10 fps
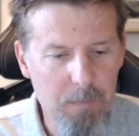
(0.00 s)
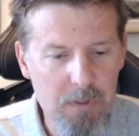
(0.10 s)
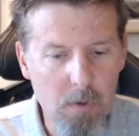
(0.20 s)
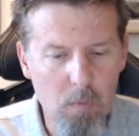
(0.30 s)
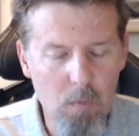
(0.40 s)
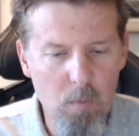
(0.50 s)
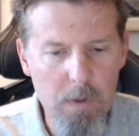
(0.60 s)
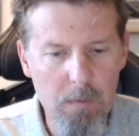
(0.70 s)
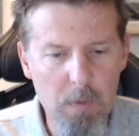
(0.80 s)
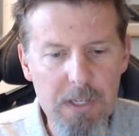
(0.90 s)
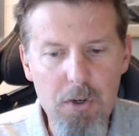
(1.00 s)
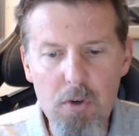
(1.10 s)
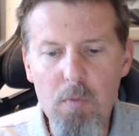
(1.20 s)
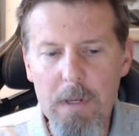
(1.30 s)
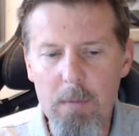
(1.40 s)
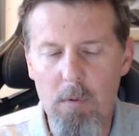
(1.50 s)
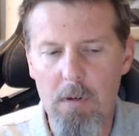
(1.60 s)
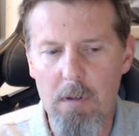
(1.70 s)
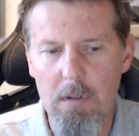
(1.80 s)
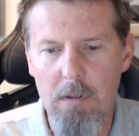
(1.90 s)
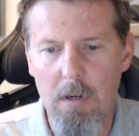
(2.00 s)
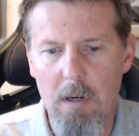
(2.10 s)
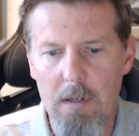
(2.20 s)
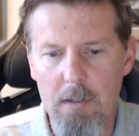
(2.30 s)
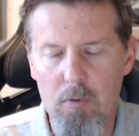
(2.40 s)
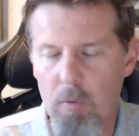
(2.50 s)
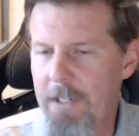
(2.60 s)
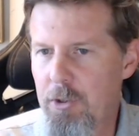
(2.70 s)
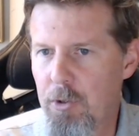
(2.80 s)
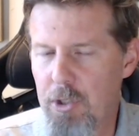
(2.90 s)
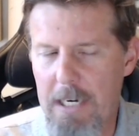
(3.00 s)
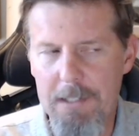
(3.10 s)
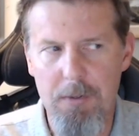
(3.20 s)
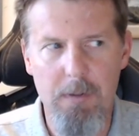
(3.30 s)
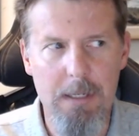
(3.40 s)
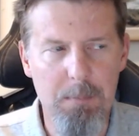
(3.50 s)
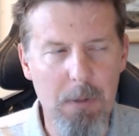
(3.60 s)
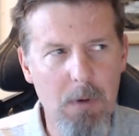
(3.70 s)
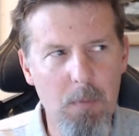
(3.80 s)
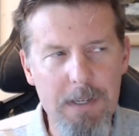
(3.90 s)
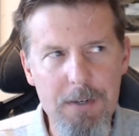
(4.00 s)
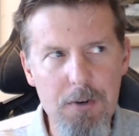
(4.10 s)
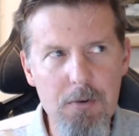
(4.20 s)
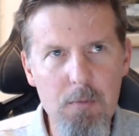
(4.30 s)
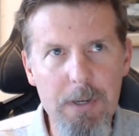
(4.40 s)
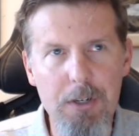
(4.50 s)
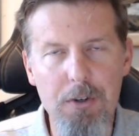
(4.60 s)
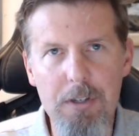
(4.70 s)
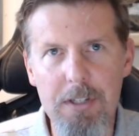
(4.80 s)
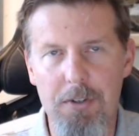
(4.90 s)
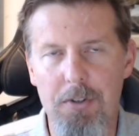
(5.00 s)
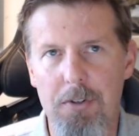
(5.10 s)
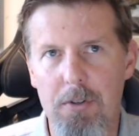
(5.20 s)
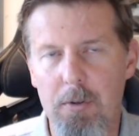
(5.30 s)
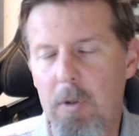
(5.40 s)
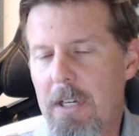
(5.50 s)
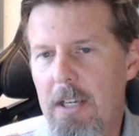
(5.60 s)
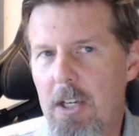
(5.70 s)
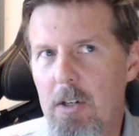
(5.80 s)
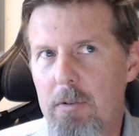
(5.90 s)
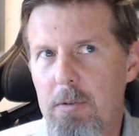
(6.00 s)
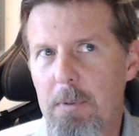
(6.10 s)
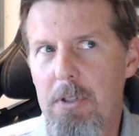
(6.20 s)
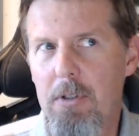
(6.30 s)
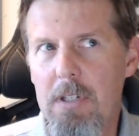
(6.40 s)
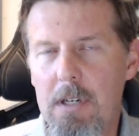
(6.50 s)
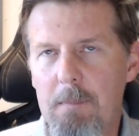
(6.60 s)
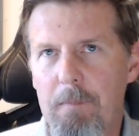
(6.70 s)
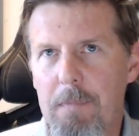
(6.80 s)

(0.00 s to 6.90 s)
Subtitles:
So we knew we were on a great trajectory, but what we knew we couldn't do was we couldn't